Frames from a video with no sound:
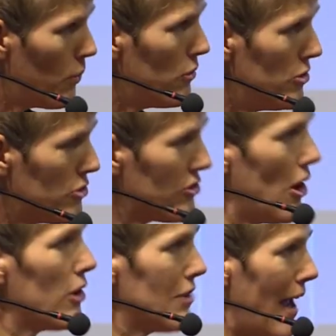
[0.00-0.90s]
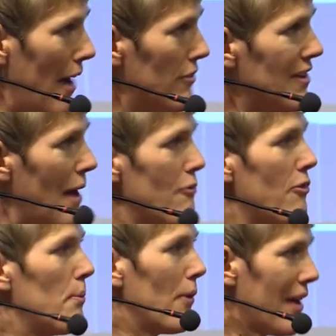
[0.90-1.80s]
you start to have some
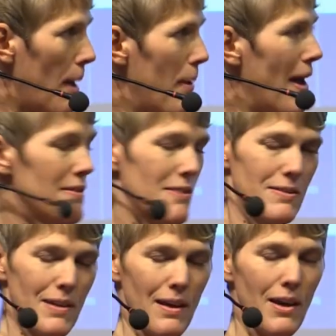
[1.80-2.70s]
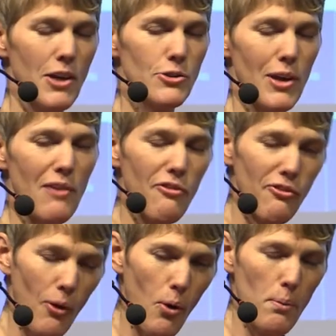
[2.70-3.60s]
form of capacity to
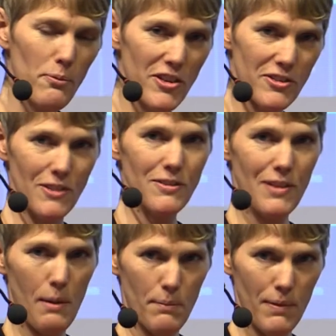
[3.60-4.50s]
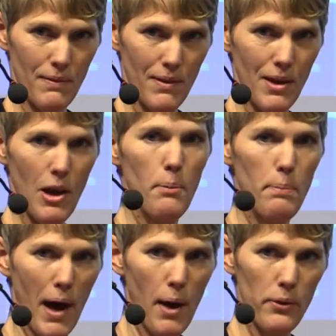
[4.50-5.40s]
inform the system
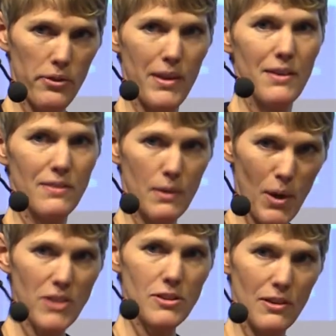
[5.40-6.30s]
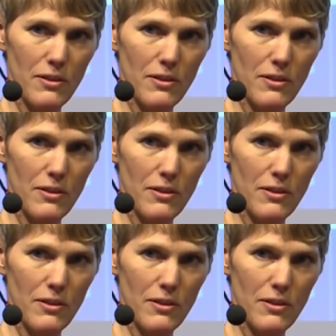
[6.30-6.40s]
about these questions.